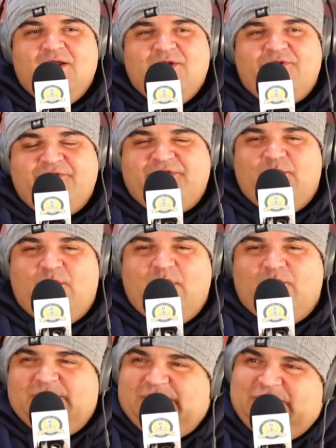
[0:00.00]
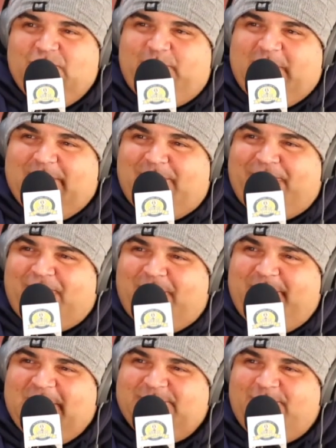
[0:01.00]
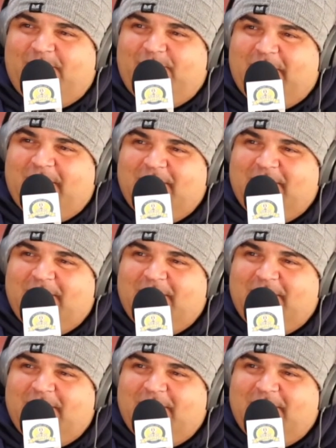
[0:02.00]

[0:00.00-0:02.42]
51, what a stupid number for a baseball player.